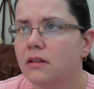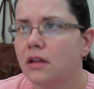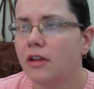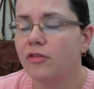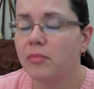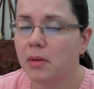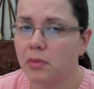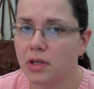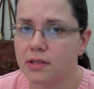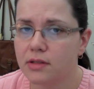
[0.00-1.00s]
if
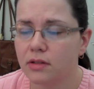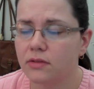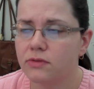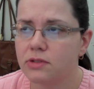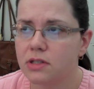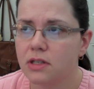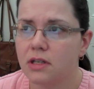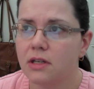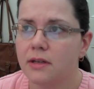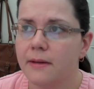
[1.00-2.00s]
memory serves,
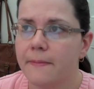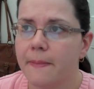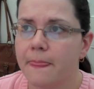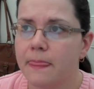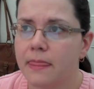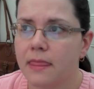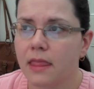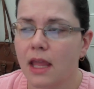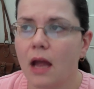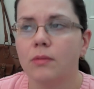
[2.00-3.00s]

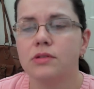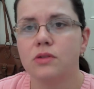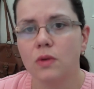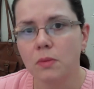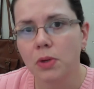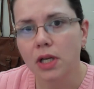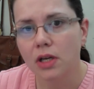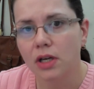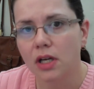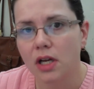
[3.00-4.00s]
I was doing pretty
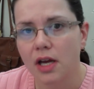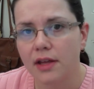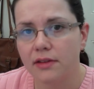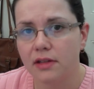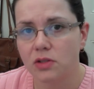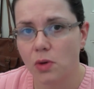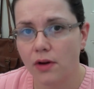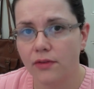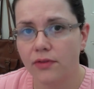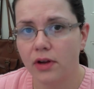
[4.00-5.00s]
good on the
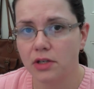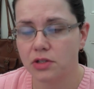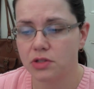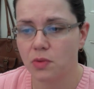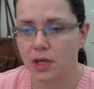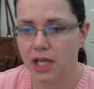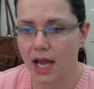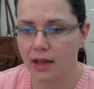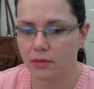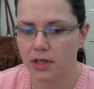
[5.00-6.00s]
1,220
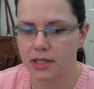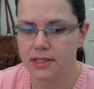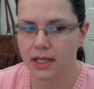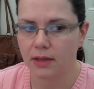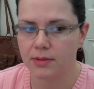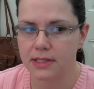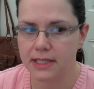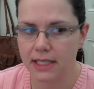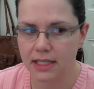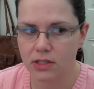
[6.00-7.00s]
calories, and I was
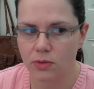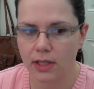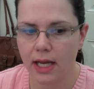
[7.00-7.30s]
sticking to it.